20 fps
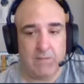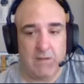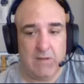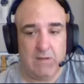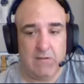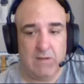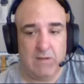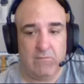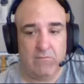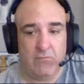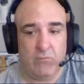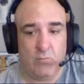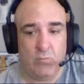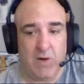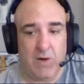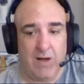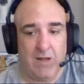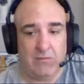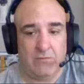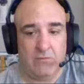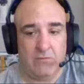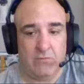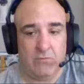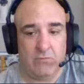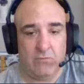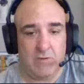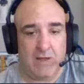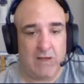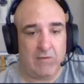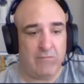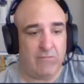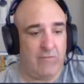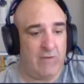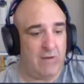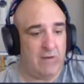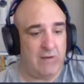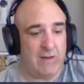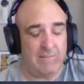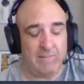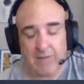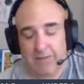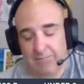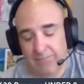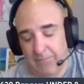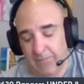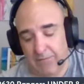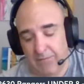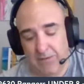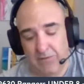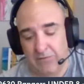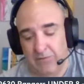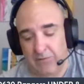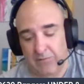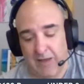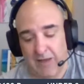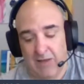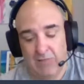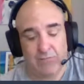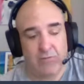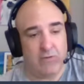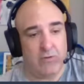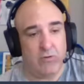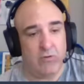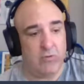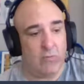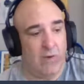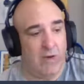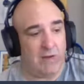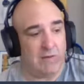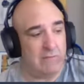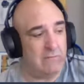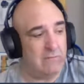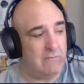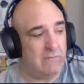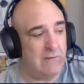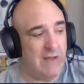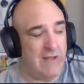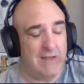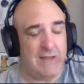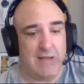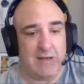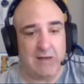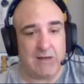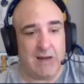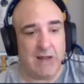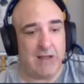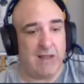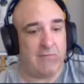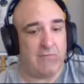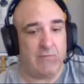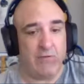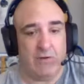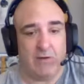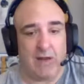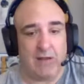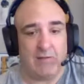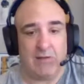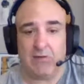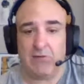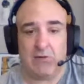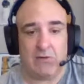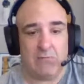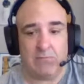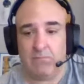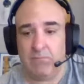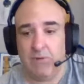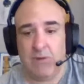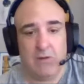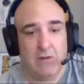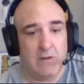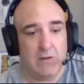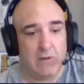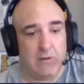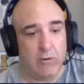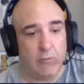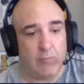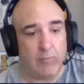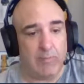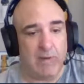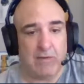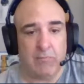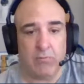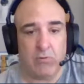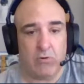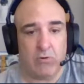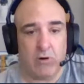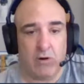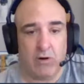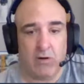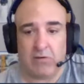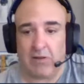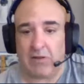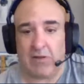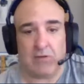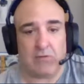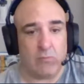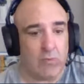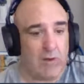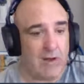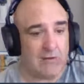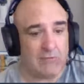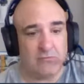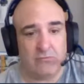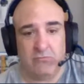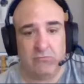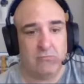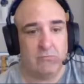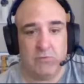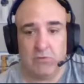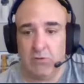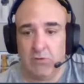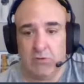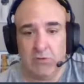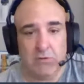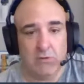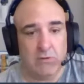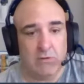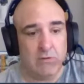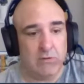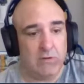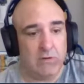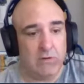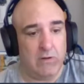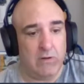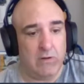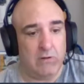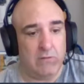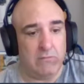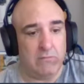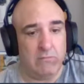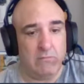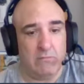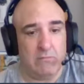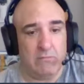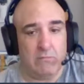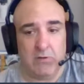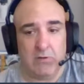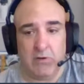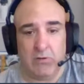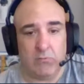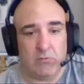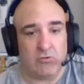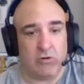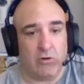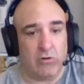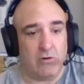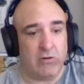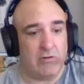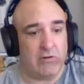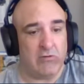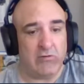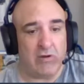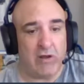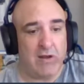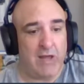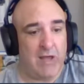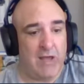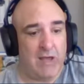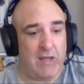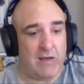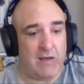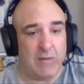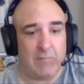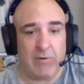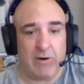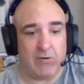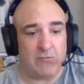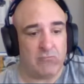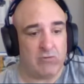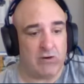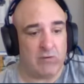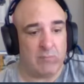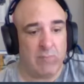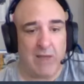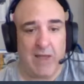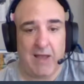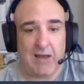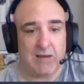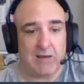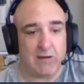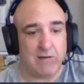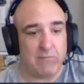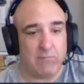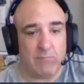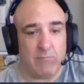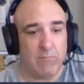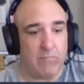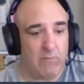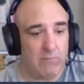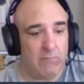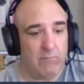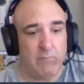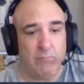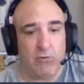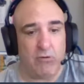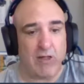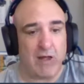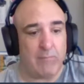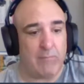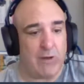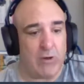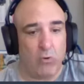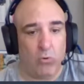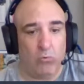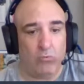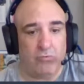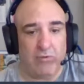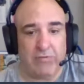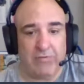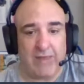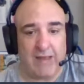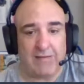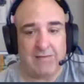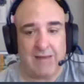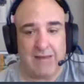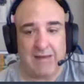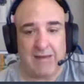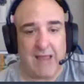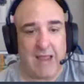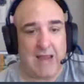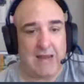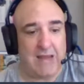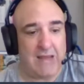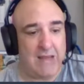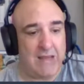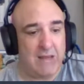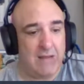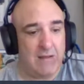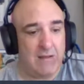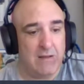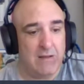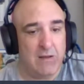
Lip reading: if you want to have fun, listen, have fun all you want. I get it. I have fun. I like to open baseball cards. I like to watch, Return of the Jedi and Empire Strikes Back and pull out my old 1980